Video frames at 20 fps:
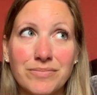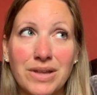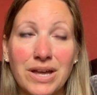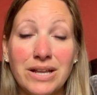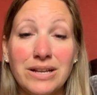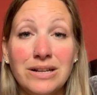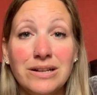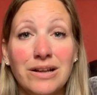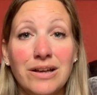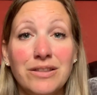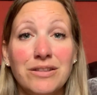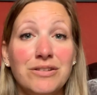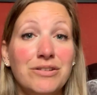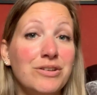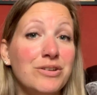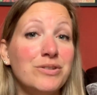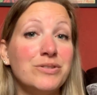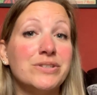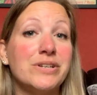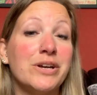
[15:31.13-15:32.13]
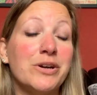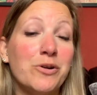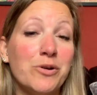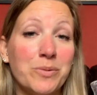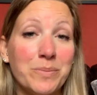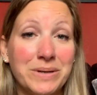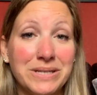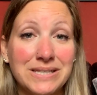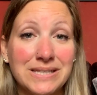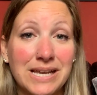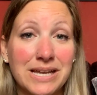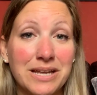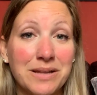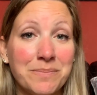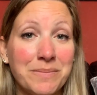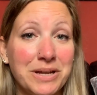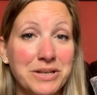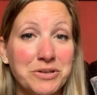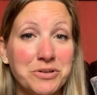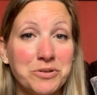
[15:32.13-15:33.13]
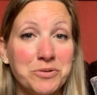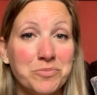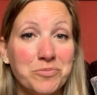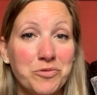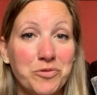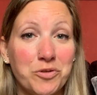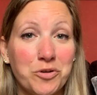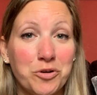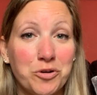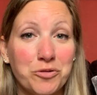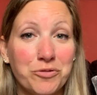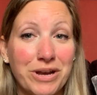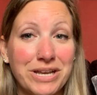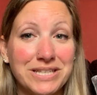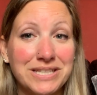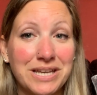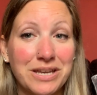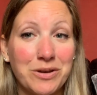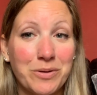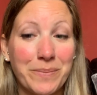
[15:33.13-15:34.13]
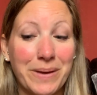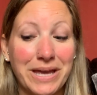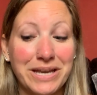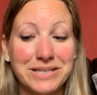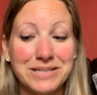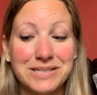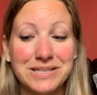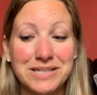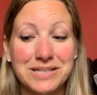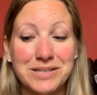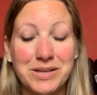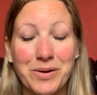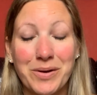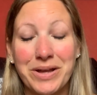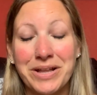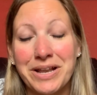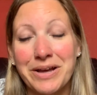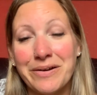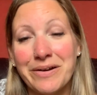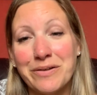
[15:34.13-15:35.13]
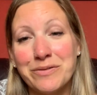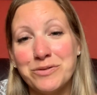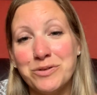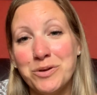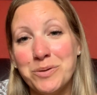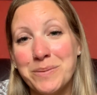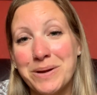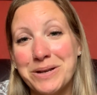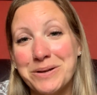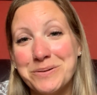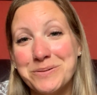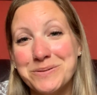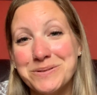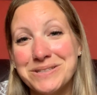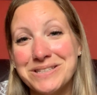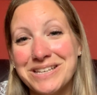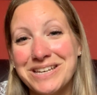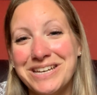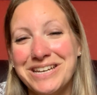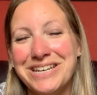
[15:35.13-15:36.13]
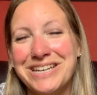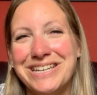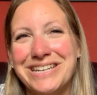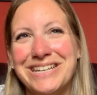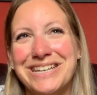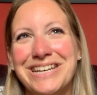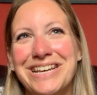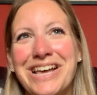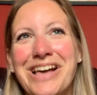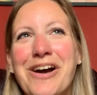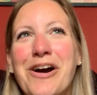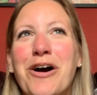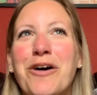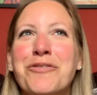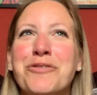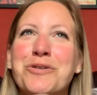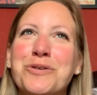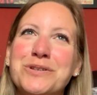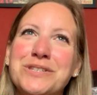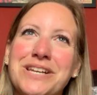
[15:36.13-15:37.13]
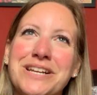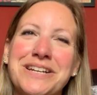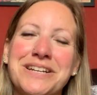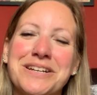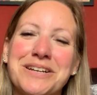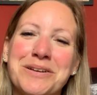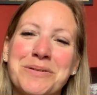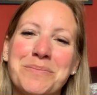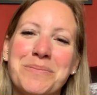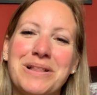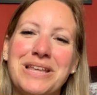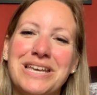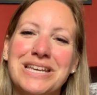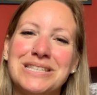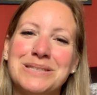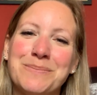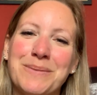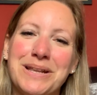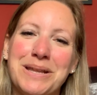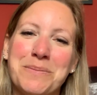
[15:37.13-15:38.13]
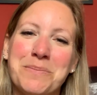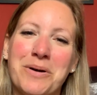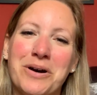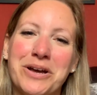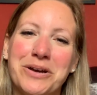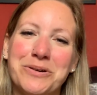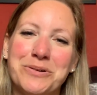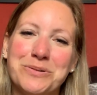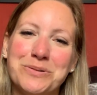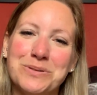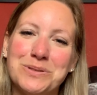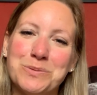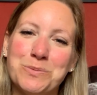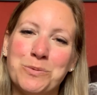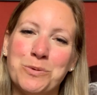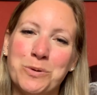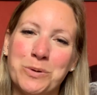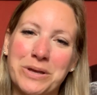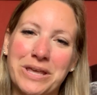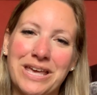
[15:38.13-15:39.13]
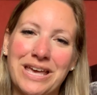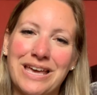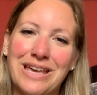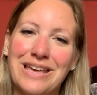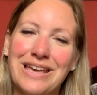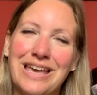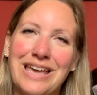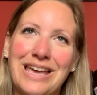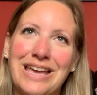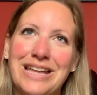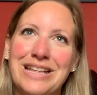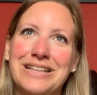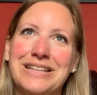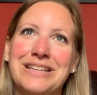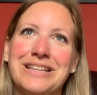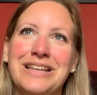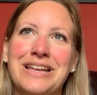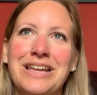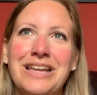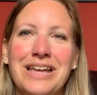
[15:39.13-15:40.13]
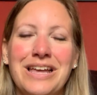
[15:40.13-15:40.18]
And in other news, I got my second medal for Race at Your Pace, so I now have 2 medals. Of course, I didn't complete as many miles walking in